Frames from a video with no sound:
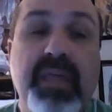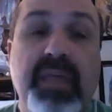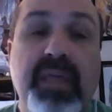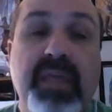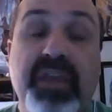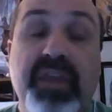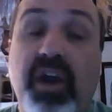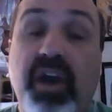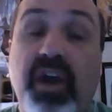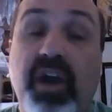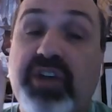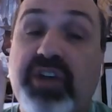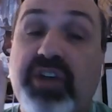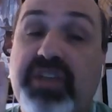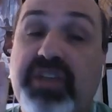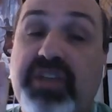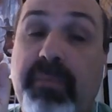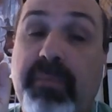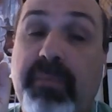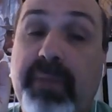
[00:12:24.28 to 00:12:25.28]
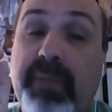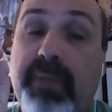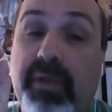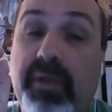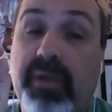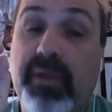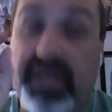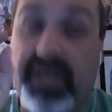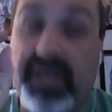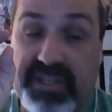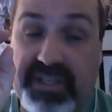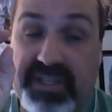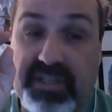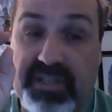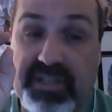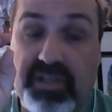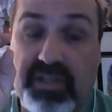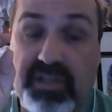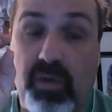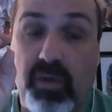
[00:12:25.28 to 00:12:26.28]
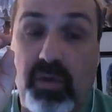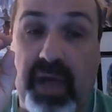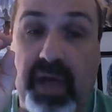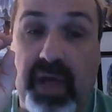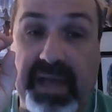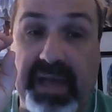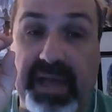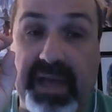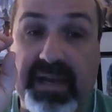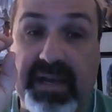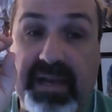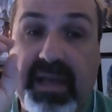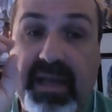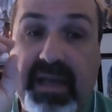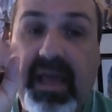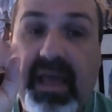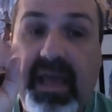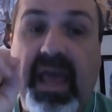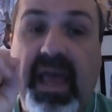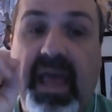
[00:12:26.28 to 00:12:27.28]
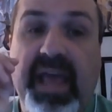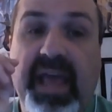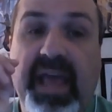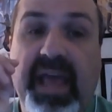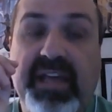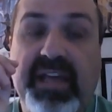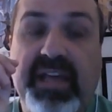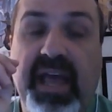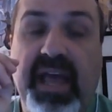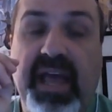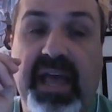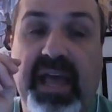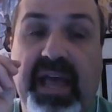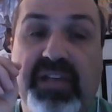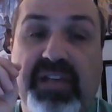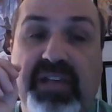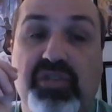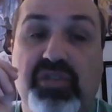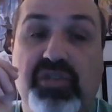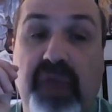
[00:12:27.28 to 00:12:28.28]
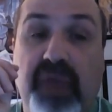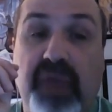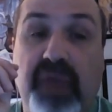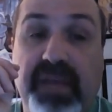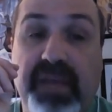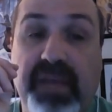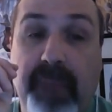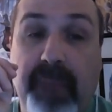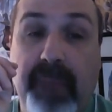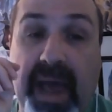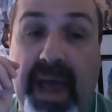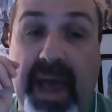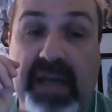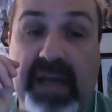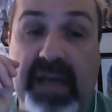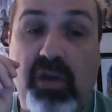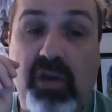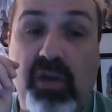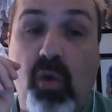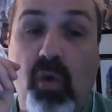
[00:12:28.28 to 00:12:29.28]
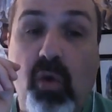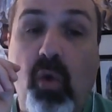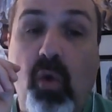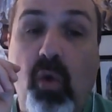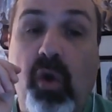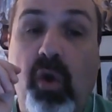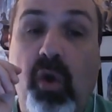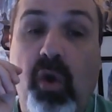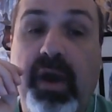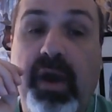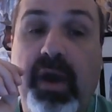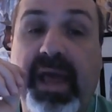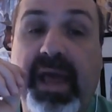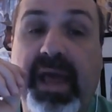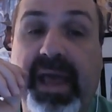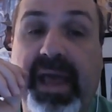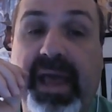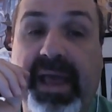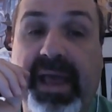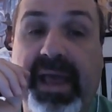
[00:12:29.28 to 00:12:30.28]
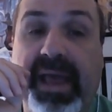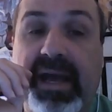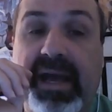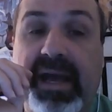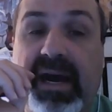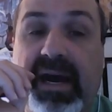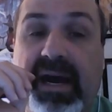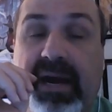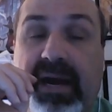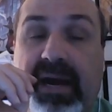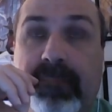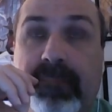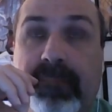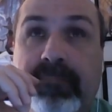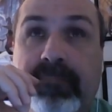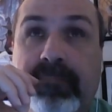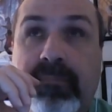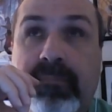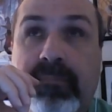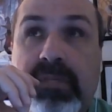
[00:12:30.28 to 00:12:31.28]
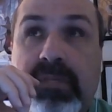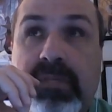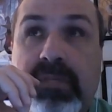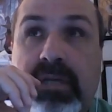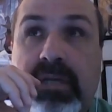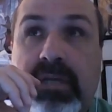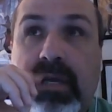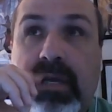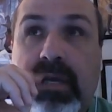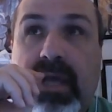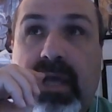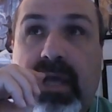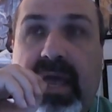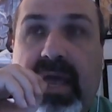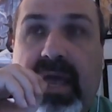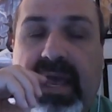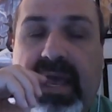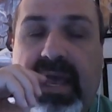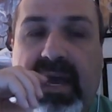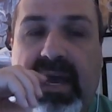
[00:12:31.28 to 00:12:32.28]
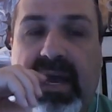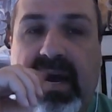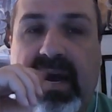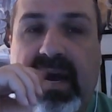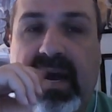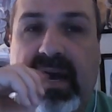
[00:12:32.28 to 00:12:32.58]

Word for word: There are some abilities, so like a, a strike back or a um, a uh, uh